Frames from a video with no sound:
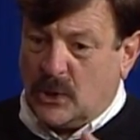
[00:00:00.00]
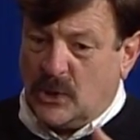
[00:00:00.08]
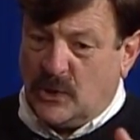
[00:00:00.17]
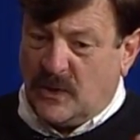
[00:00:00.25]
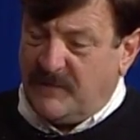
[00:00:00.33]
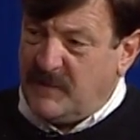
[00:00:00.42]

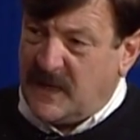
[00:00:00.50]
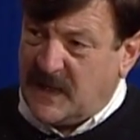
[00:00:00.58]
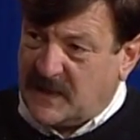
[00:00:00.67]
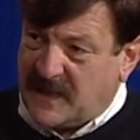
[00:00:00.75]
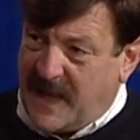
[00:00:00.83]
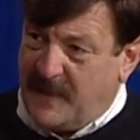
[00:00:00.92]
Can you give me an
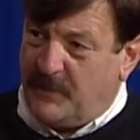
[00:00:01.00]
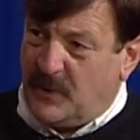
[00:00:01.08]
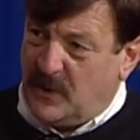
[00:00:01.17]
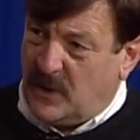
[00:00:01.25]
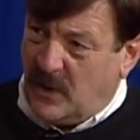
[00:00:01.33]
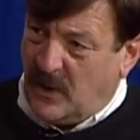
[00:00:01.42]

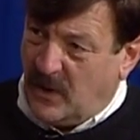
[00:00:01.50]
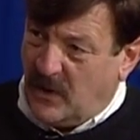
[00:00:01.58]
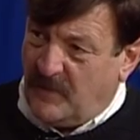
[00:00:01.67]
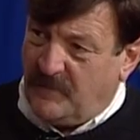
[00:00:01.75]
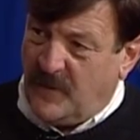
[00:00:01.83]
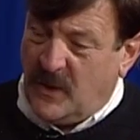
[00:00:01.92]
example
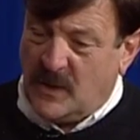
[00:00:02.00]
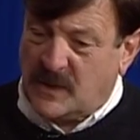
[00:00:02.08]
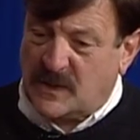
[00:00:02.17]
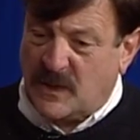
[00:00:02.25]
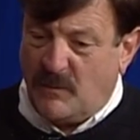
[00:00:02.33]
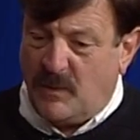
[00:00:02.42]
of
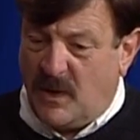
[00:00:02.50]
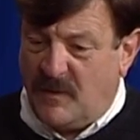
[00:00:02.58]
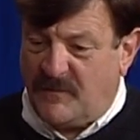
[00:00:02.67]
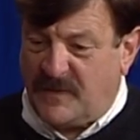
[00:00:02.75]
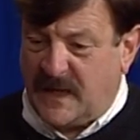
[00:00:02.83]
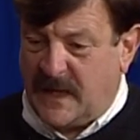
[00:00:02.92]
some
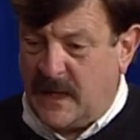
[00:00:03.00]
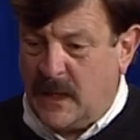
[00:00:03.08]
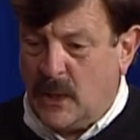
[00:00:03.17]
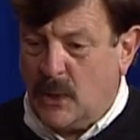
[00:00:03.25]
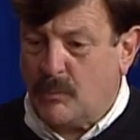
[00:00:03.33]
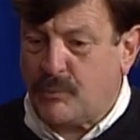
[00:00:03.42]
of the
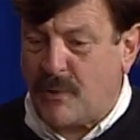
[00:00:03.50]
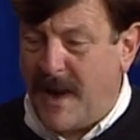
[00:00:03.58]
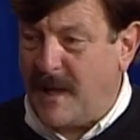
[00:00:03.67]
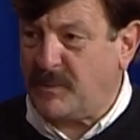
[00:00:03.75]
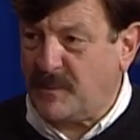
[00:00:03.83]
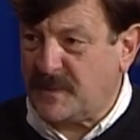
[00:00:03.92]

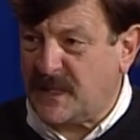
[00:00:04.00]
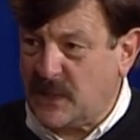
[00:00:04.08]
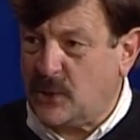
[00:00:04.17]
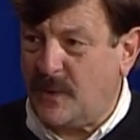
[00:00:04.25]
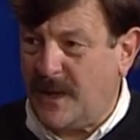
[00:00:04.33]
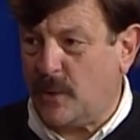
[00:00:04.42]
problems that
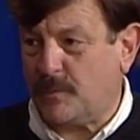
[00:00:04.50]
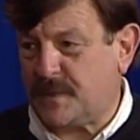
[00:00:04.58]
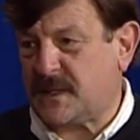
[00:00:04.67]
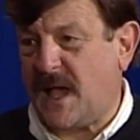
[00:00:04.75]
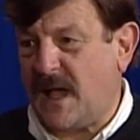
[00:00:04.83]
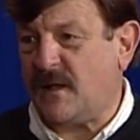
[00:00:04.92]
you help
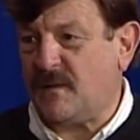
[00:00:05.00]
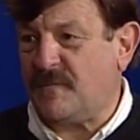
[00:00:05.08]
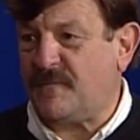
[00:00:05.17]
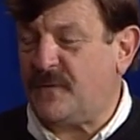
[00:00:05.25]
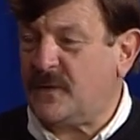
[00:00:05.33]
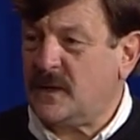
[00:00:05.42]
solve